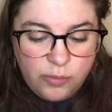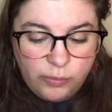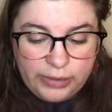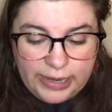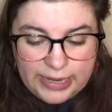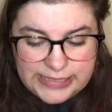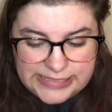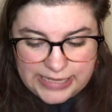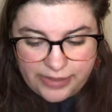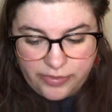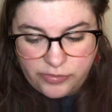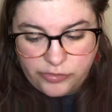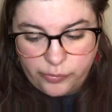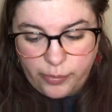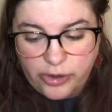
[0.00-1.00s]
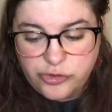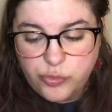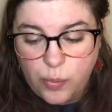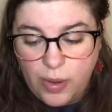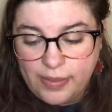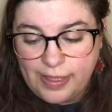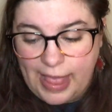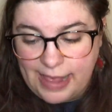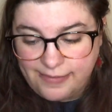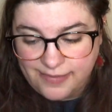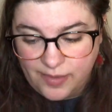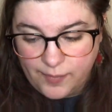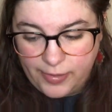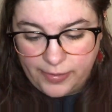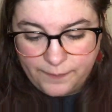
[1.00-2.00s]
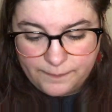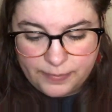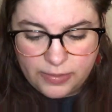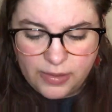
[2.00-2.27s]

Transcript: We're getting together to watch one last summer.